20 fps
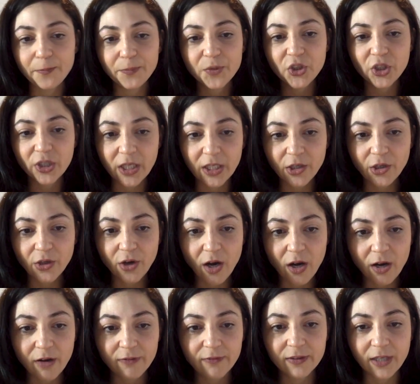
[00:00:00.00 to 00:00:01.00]
took a year
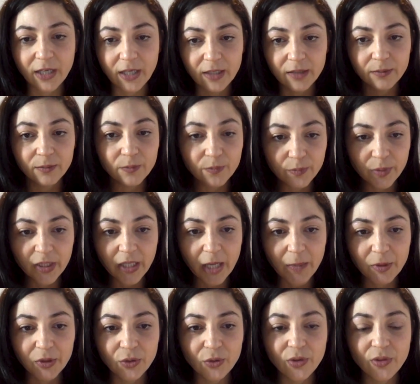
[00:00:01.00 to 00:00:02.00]
off and I
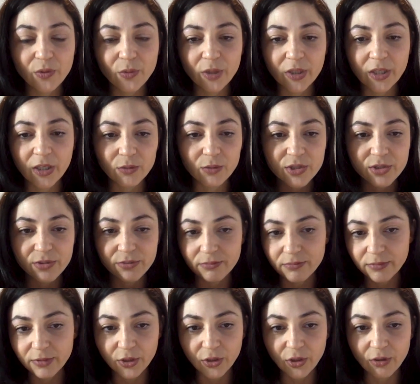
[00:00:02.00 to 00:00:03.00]
became a youth worker. It
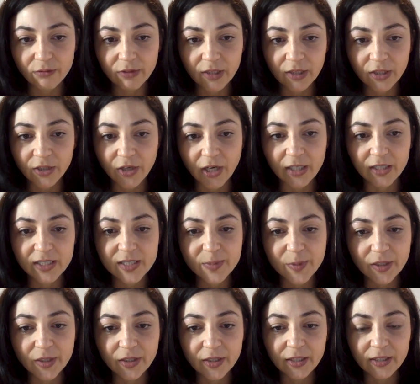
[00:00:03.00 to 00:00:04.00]
was, a really great
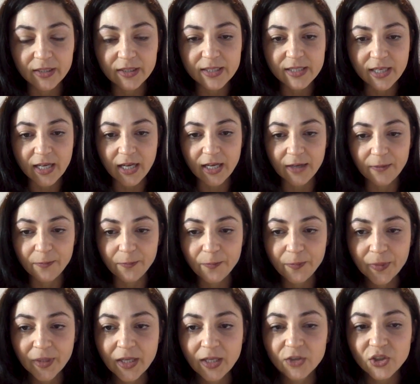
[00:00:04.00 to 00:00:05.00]
experience
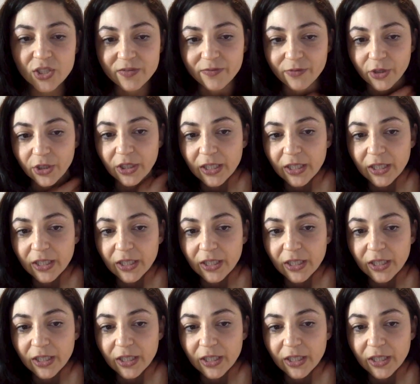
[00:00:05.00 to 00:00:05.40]
just for a